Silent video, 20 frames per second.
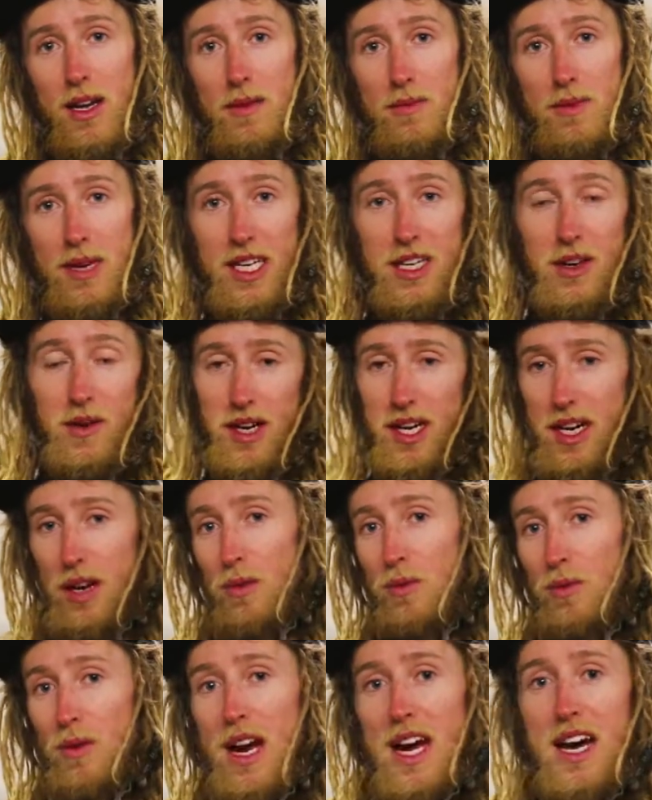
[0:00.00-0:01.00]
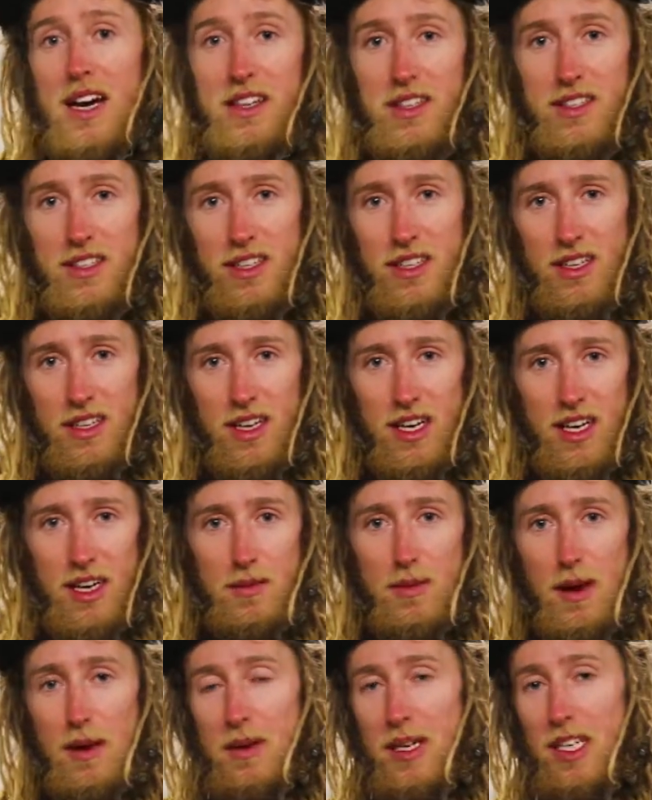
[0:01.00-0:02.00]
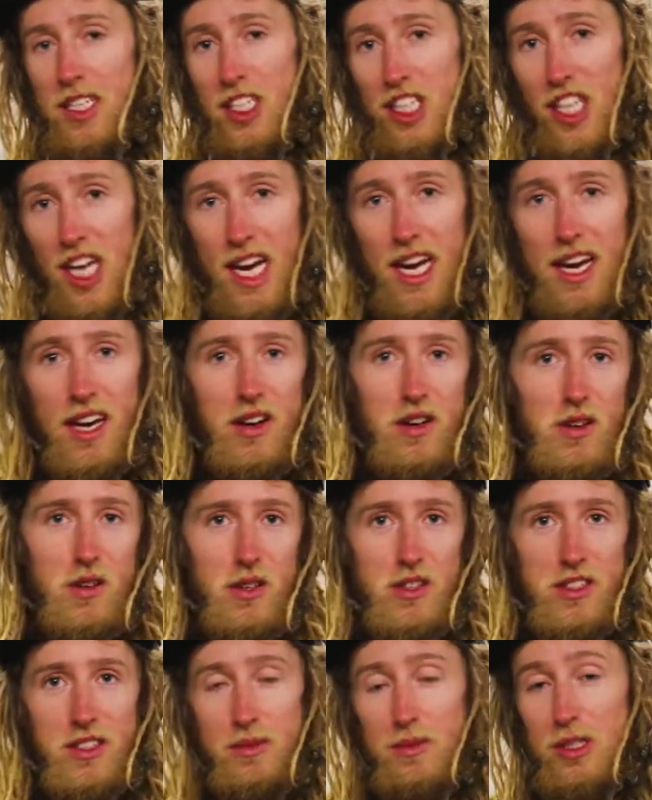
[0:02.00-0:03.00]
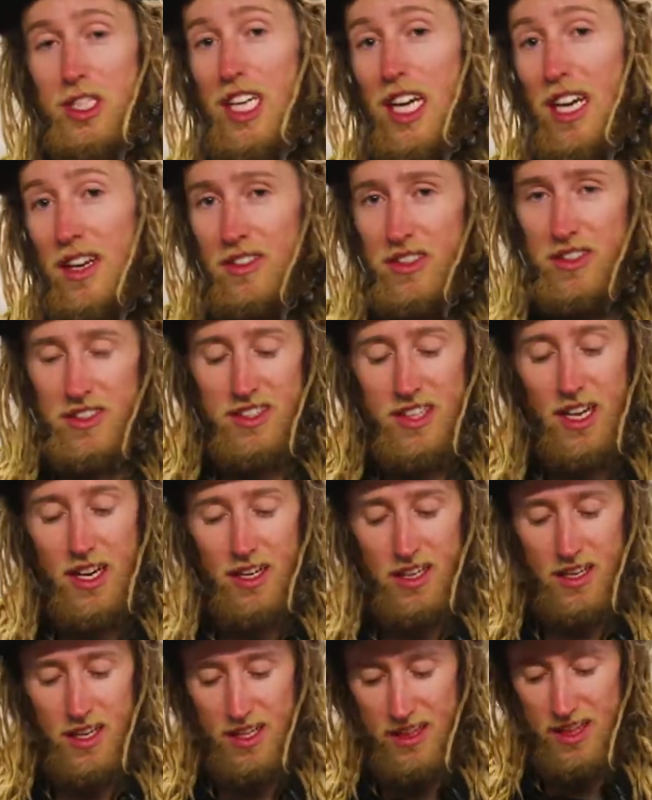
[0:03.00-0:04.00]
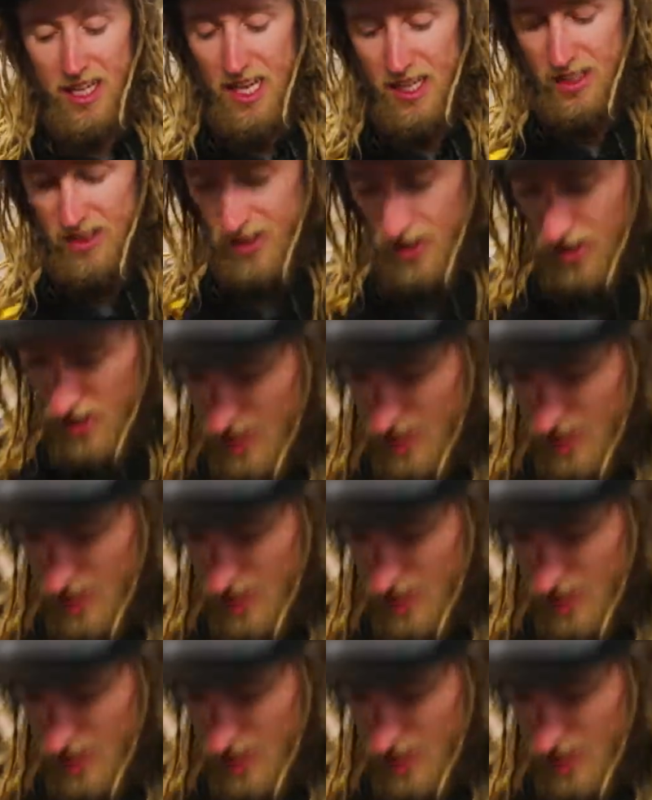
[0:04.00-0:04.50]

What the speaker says: be going around maybe a chair or some sheaves or something like that. So